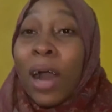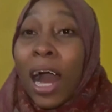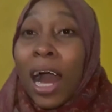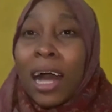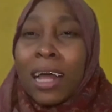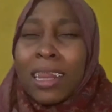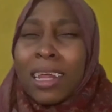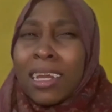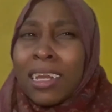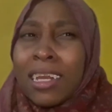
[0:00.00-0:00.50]

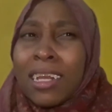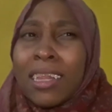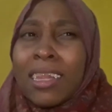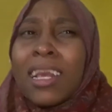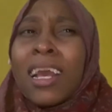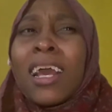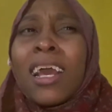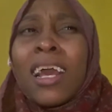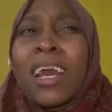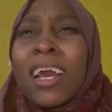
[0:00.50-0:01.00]
are. That is
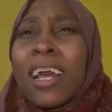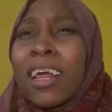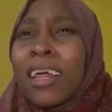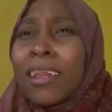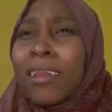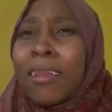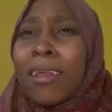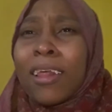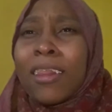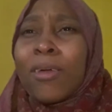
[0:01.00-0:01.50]

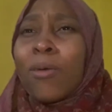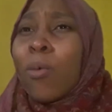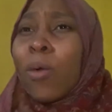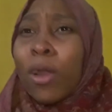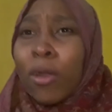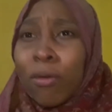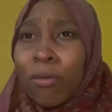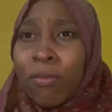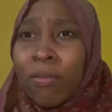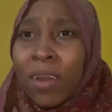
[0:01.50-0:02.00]
the way
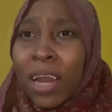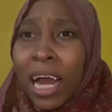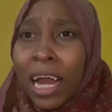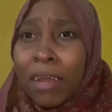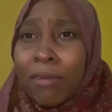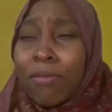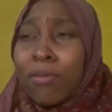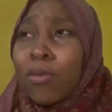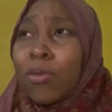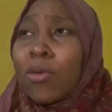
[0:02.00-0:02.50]
of
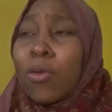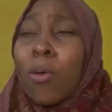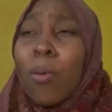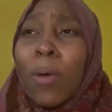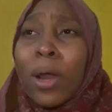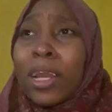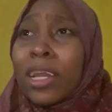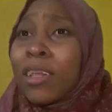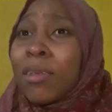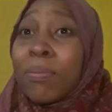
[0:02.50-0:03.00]
life. No
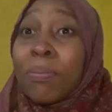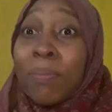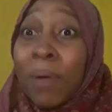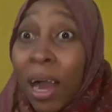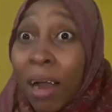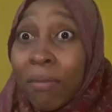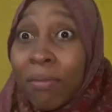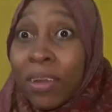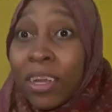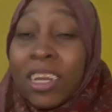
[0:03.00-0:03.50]
one is
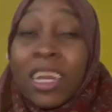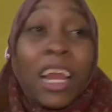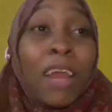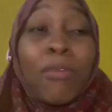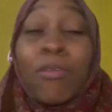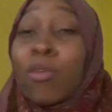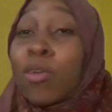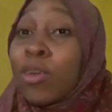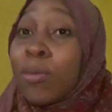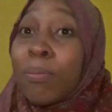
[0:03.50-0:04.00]
perfect.
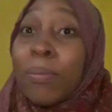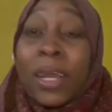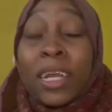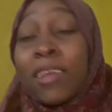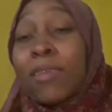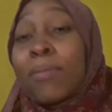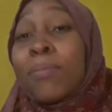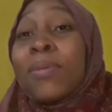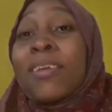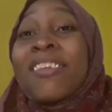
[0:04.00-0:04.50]
Everyone
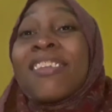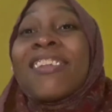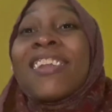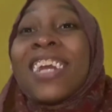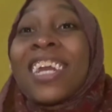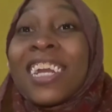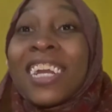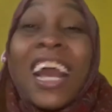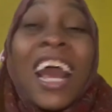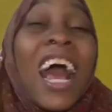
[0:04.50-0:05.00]
makes
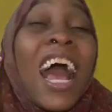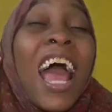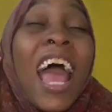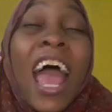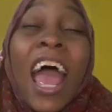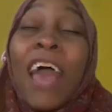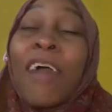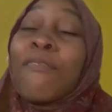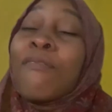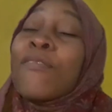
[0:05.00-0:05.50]
mistake
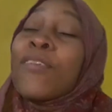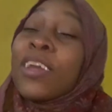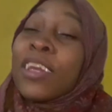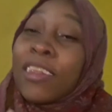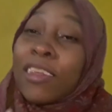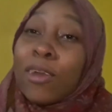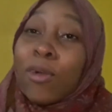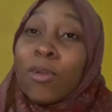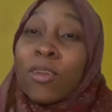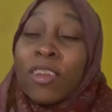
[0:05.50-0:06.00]
every
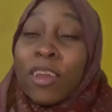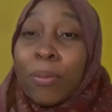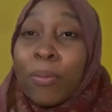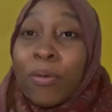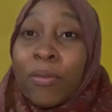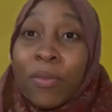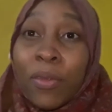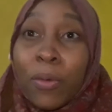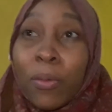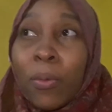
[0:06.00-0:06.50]
single step
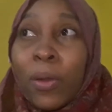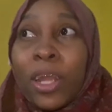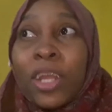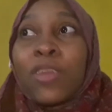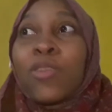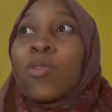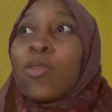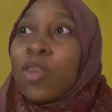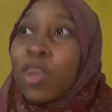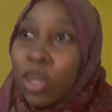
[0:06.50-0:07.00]
of the way.
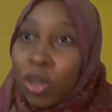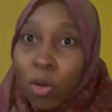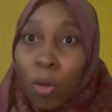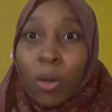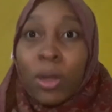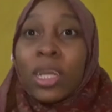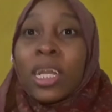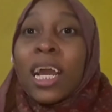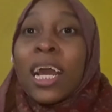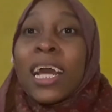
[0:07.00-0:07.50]
So
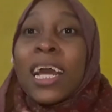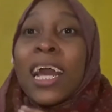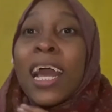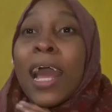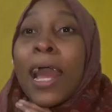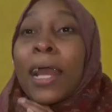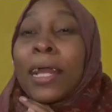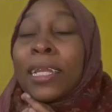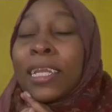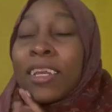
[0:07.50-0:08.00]
don't
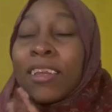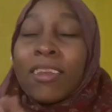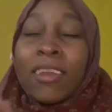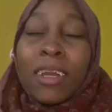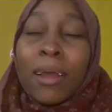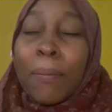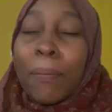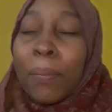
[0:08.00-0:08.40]
just